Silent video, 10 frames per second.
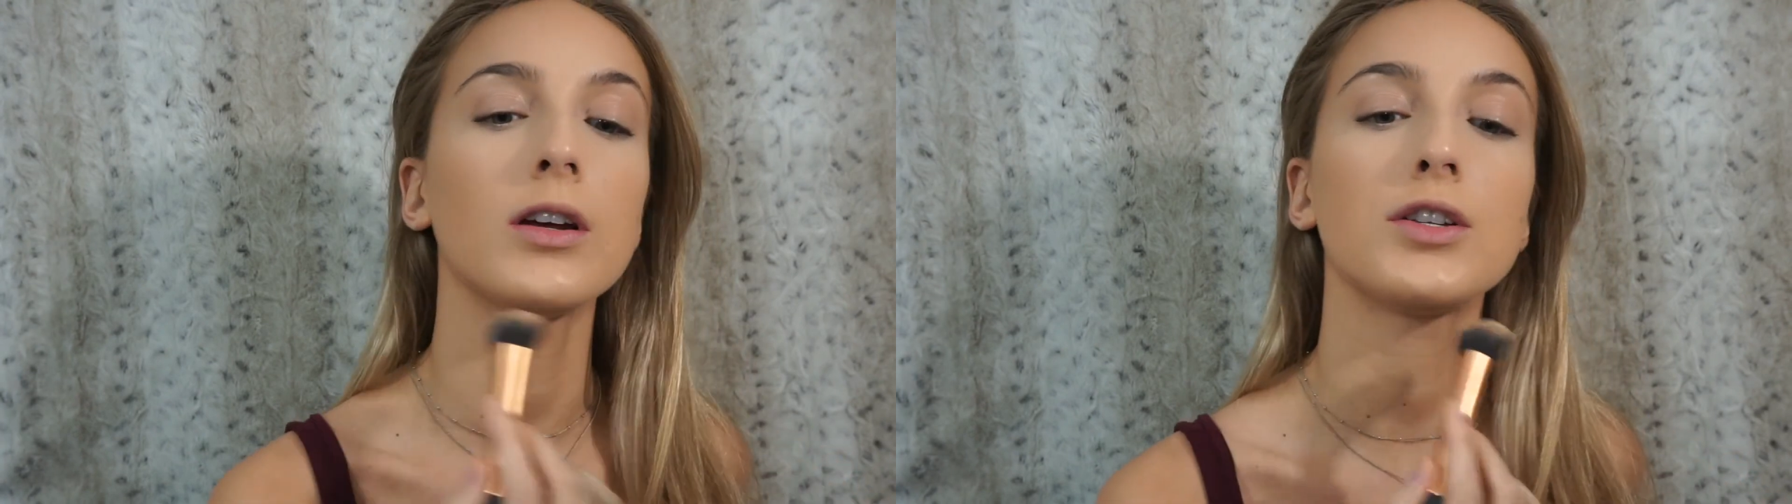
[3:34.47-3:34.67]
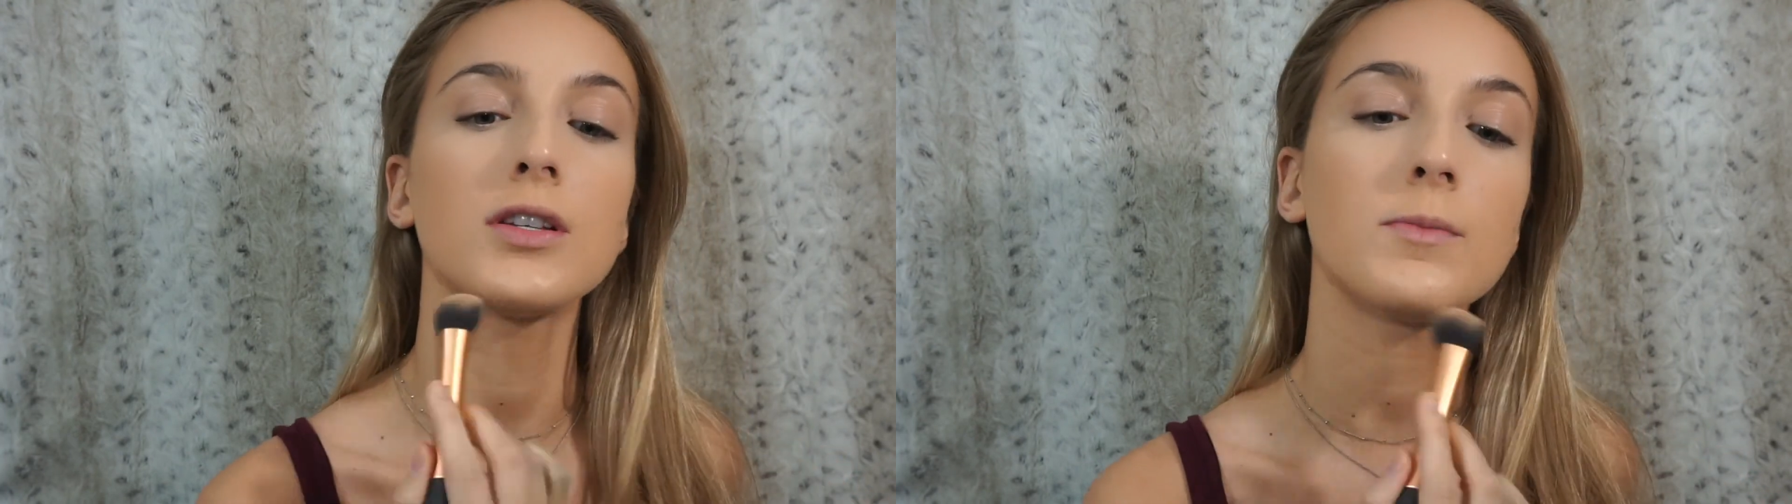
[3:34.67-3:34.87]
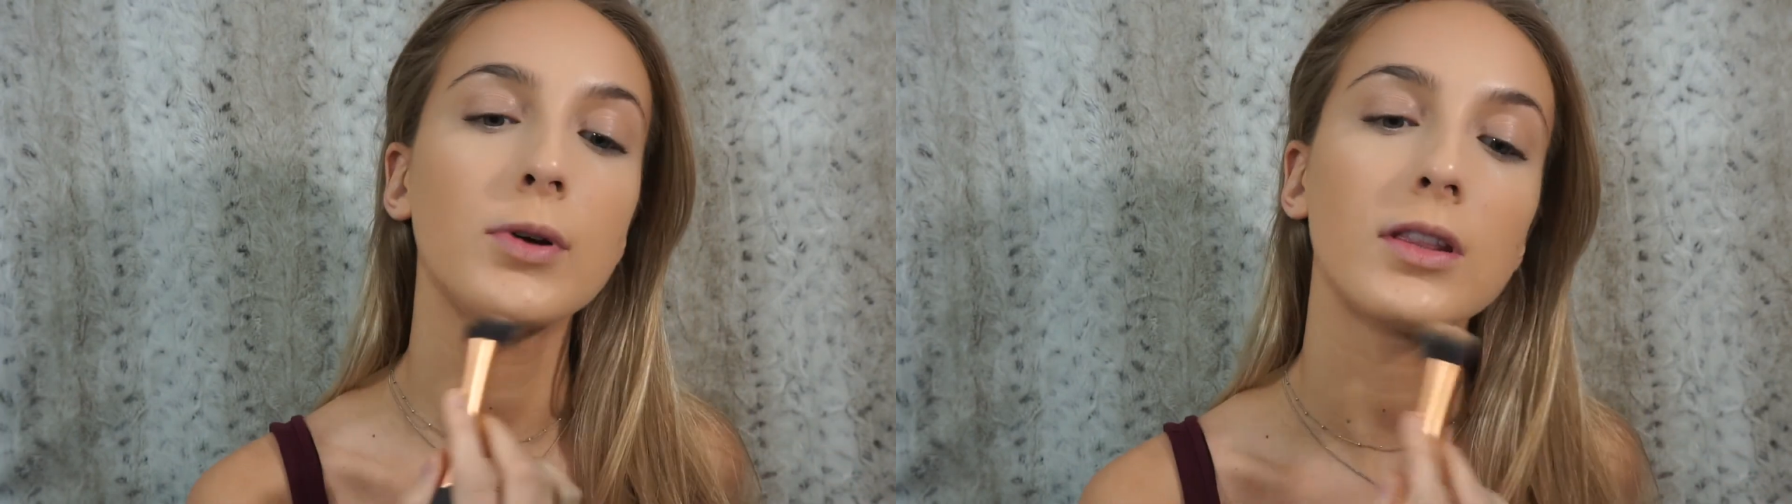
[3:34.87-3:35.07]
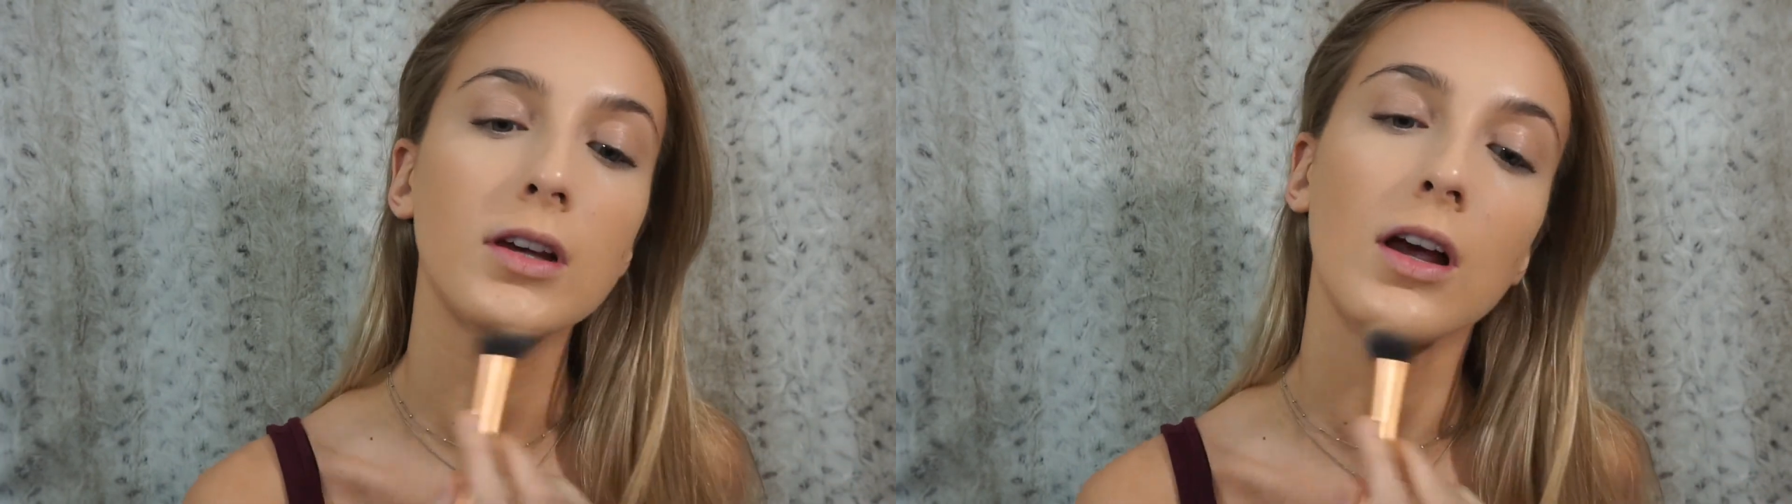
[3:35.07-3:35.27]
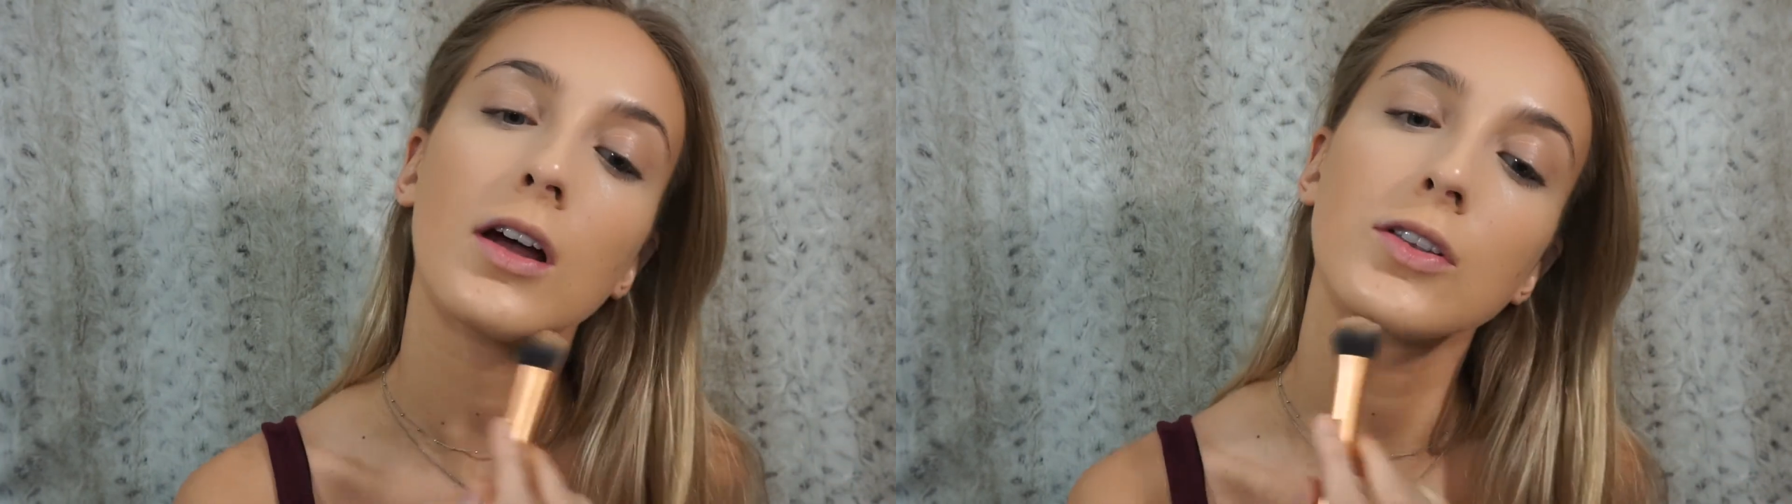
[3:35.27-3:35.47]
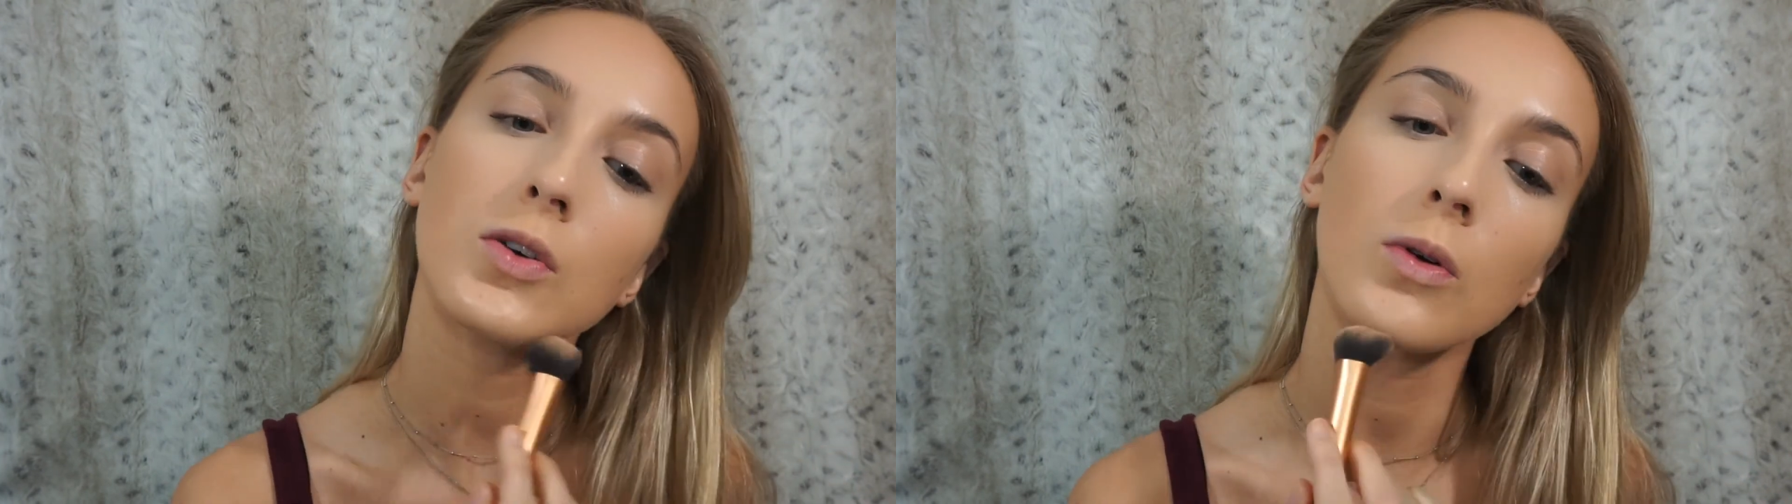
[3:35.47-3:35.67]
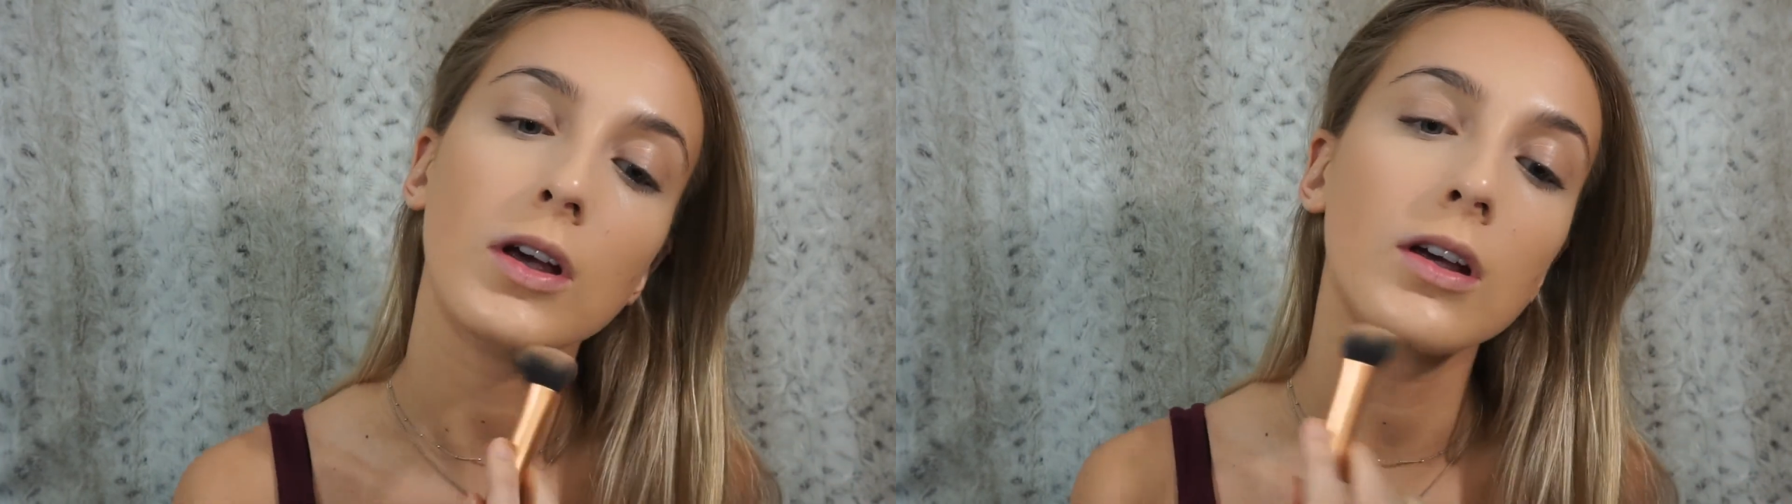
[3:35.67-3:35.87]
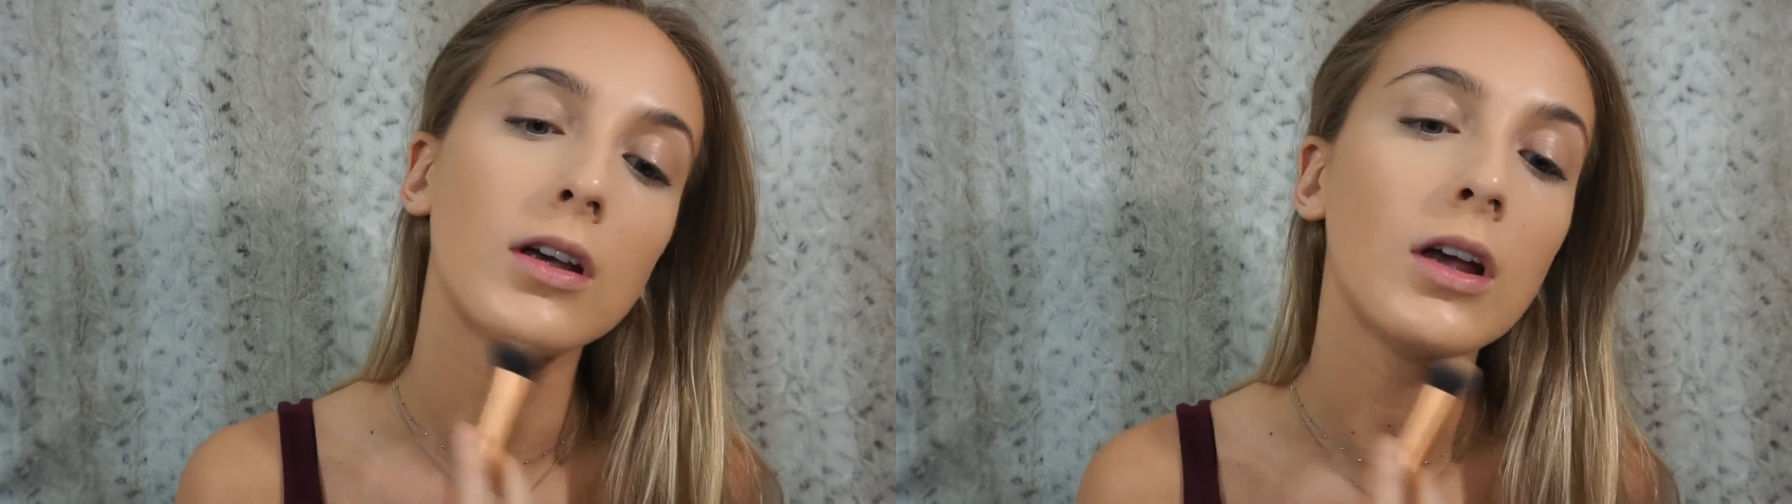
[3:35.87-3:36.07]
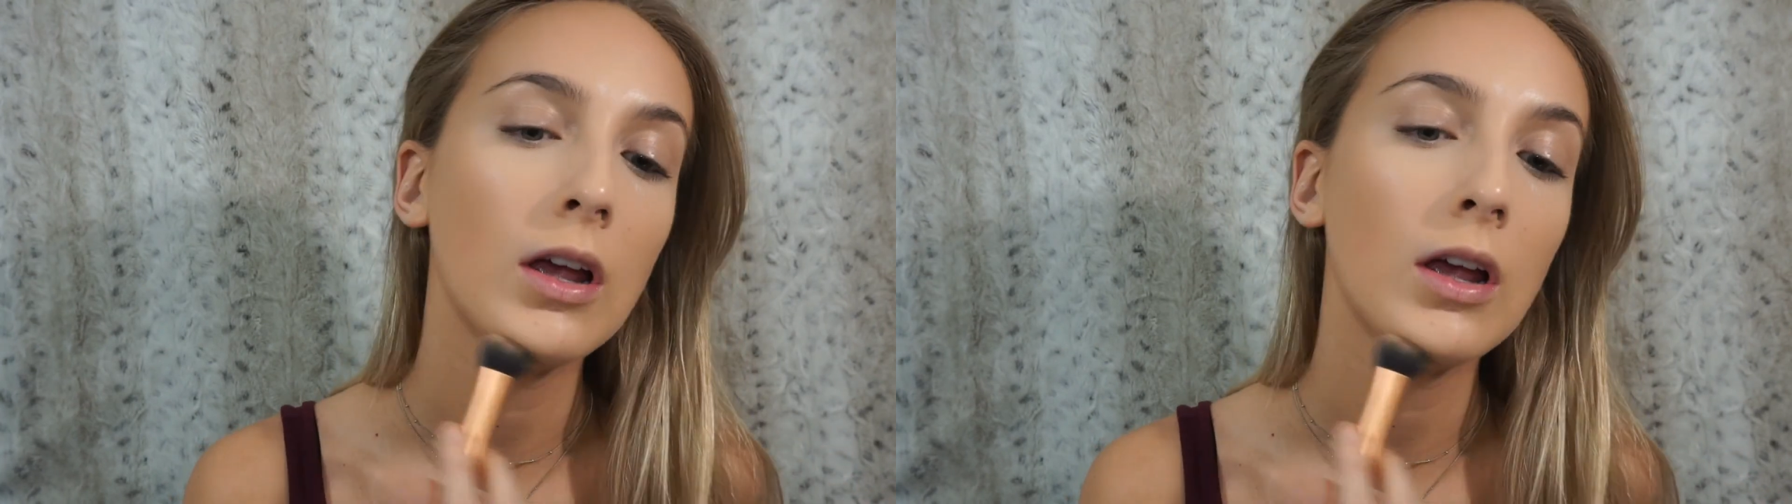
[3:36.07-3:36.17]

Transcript: just put the contour